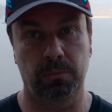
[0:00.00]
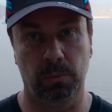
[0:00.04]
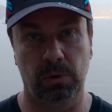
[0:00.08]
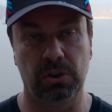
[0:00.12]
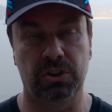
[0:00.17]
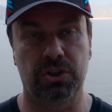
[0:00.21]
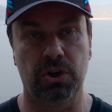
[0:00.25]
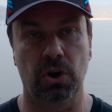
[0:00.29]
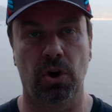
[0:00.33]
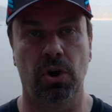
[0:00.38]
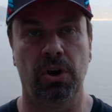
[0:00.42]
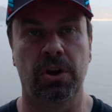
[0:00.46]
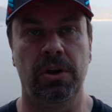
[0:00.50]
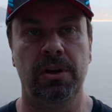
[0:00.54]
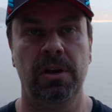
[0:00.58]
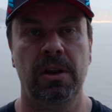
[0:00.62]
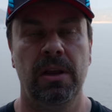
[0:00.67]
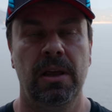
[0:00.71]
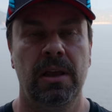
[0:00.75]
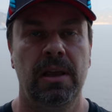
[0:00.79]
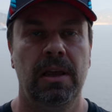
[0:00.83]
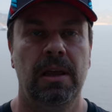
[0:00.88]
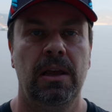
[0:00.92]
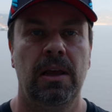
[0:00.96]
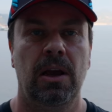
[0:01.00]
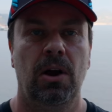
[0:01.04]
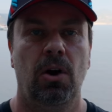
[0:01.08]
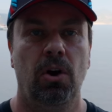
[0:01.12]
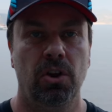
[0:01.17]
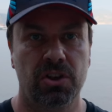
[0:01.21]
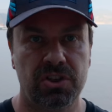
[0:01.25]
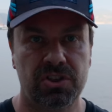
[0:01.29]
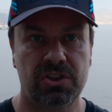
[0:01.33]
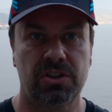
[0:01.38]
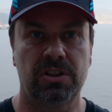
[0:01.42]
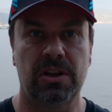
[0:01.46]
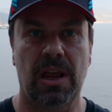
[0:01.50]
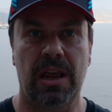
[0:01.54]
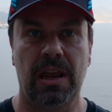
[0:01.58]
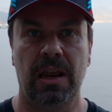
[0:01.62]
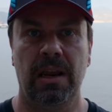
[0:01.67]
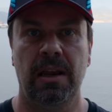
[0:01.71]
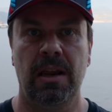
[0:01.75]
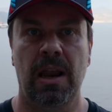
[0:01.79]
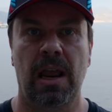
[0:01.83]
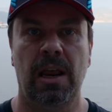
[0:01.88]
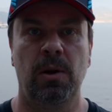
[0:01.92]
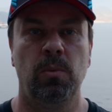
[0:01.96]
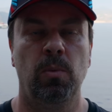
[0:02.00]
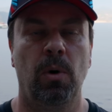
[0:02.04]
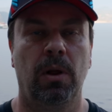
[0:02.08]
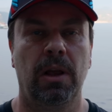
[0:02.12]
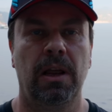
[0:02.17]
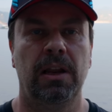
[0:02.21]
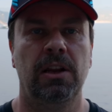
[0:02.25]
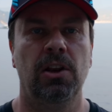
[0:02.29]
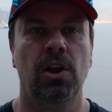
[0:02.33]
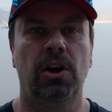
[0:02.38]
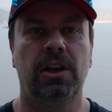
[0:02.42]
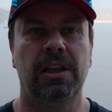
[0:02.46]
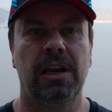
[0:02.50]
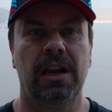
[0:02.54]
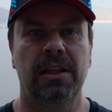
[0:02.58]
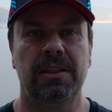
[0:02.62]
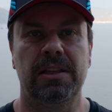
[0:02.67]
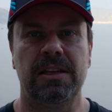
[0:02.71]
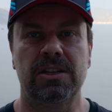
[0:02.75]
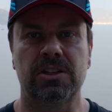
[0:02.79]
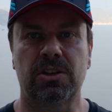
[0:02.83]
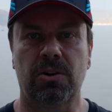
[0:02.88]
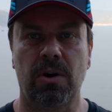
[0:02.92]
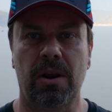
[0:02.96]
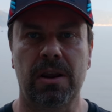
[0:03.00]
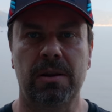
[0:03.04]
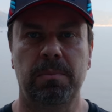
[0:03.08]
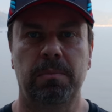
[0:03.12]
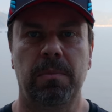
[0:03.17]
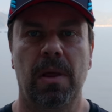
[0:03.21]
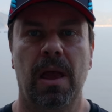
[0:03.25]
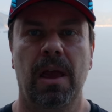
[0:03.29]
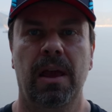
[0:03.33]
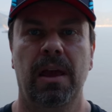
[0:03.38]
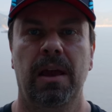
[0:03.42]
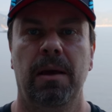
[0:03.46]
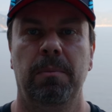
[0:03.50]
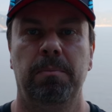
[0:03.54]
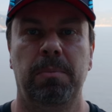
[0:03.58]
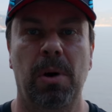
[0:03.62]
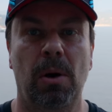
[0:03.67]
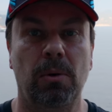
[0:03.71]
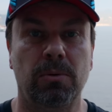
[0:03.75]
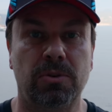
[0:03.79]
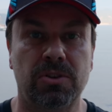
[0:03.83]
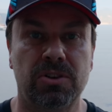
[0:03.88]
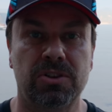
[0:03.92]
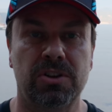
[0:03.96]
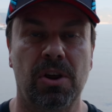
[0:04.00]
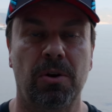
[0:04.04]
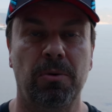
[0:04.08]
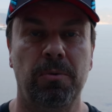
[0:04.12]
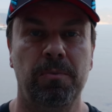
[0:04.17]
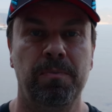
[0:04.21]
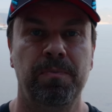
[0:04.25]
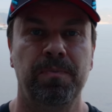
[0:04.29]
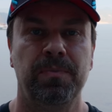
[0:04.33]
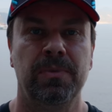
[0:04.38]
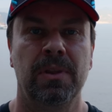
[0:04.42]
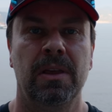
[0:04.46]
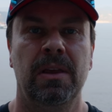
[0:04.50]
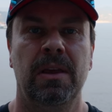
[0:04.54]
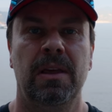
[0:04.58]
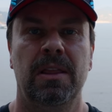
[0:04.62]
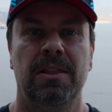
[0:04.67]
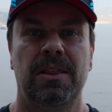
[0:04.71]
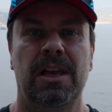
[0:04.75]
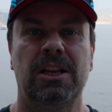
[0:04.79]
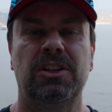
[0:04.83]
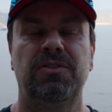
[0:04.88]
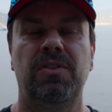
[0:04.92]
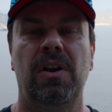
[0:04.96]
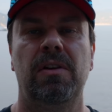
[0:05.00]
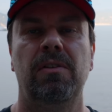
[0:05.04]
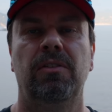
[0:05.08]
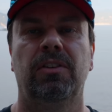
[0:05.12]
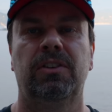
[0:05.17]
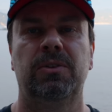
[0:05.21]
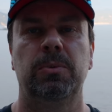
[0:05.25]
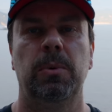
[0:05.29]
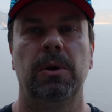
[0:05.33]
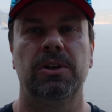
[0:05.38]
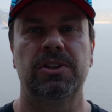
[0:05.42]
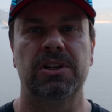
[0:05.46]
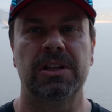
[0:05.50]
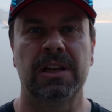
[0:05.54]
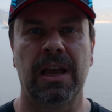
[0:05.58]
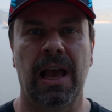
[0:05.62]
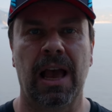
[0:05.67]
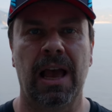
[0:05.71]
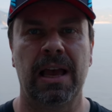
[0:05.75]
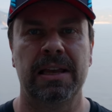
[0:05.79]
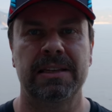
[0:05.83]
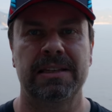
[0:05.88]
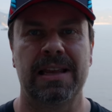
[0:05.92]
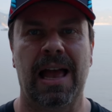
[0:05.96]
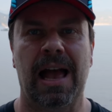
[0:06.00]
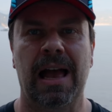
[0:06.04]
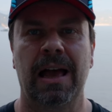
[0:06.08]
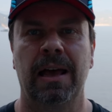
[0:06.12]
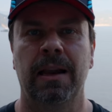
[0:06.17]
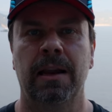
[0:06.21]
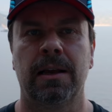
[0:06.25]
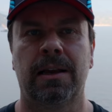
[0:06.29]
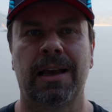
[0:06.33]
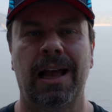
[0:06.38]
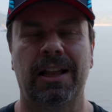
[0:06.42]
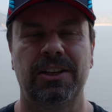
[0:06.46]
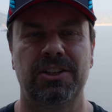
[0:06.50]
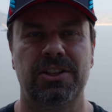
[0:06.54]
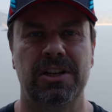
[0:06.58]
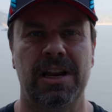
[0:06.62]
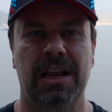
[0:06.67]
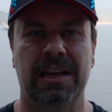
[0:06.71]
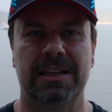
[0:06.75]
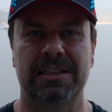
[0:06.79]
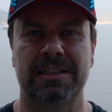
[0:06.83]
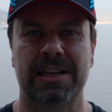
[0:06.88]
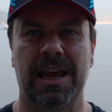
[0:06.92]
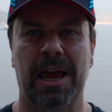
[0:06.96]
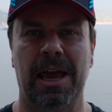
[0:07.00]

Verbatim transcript: will join us in looking at these great boats. So thanks very much for watching, guys, and I'll catch you next